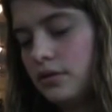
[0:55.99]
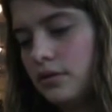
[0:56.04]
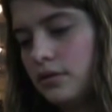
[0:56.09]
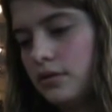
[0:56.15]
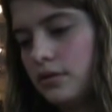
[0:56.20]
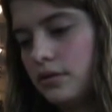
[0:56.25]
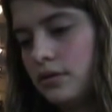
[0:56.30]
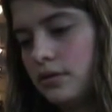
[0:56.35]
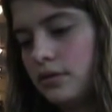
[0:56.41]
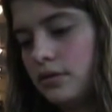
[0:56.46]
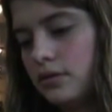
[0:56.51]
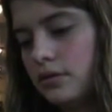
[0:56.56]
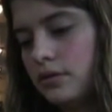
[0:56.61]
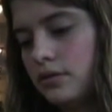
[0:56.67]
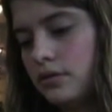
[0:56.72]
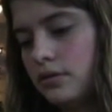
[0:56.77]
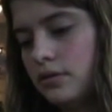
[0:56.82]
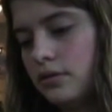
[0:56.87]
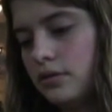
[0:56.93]

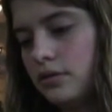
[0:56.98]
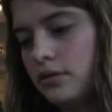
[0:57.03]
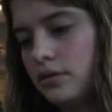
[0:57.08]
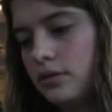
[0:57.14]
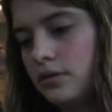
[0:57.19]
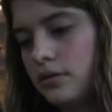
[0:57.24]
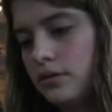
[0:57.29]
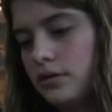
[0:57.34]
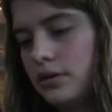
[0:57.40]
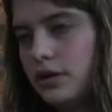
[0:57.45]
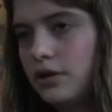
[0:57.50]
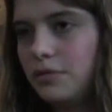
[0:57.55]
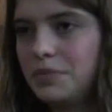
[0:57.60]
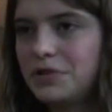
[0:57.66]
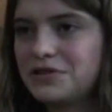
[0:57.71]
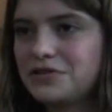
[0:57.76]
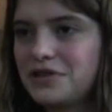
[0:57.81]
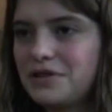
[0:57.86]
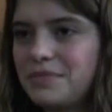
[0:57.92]
It
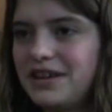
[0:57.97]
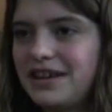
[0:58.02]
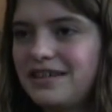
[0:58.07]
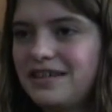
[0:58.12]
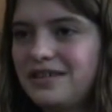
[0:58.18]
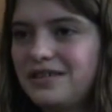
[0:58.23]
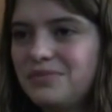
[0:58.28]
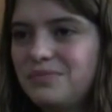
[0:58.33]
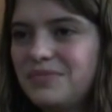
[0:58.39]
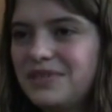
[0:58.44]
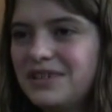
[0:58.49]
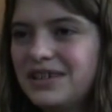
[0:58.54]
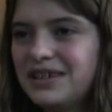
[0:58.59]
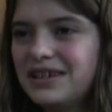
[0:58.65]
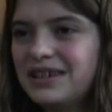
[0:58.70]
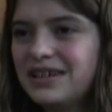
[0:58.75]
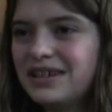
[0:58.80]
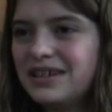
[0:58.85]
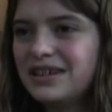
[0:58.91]
opens right back up.
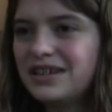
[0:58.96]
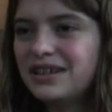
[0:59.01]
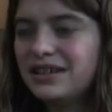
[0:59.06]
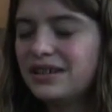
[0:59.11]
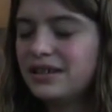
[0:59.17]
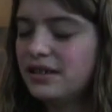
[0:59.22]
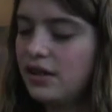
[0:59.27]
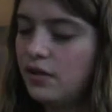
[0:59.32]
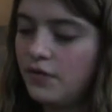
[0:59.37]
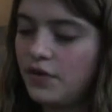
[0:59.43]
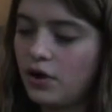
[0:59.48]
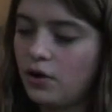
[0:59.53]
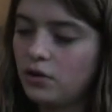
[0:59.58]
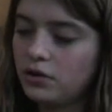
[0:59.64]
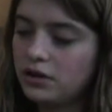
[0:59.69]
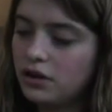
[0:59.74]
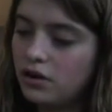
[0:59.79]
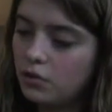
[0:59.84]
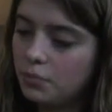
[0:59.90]
And if I hold it